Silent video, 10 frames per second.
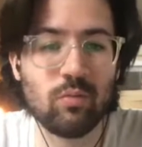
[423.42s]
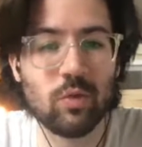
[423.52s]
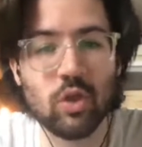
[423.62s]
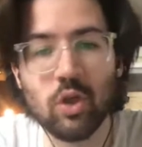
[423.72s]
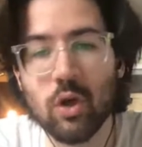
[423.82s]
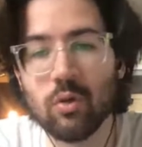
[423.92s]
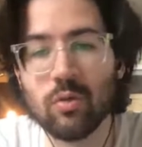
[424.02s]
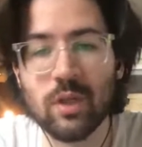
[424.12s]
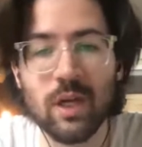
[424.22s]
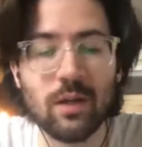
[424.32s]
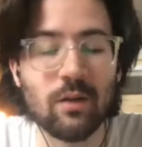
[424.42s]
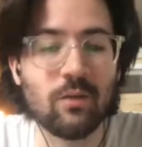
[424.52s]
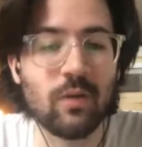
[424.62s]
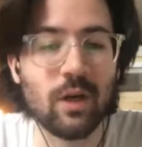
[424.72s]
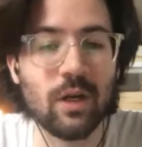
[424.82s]
shown kind
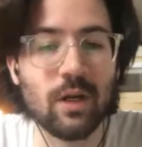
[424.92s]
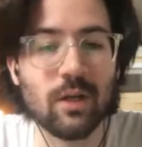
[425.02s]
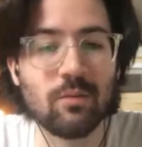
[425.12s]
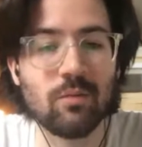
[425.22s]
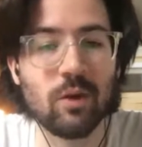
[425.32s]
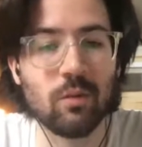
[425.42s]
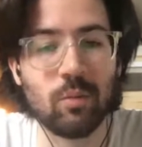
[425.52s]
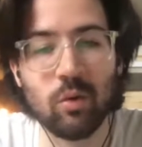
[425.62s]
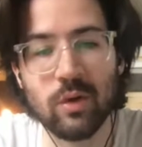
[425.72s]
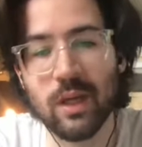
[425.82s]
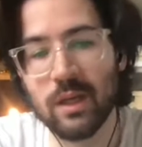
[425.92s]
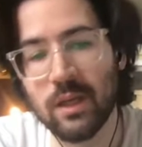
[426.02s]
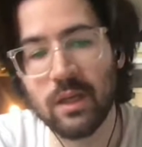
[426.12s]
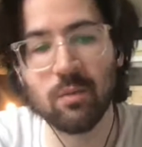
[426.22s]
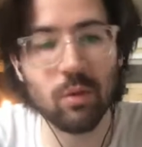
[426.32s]
of, not
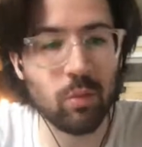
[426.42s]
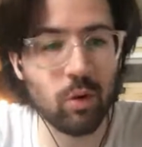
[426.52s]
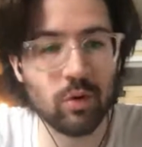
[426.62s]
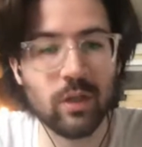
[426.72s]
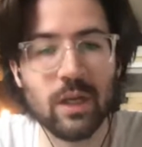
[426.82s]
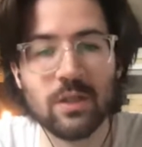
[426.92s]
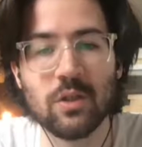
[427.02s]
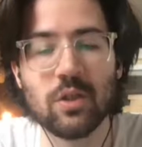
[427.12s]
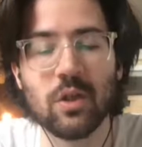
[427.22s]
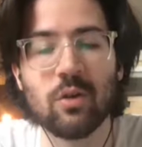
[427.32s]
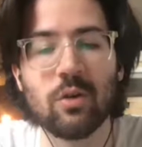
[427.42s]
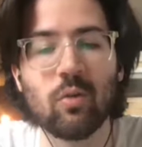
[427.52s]
he, but Portland hasn't shown a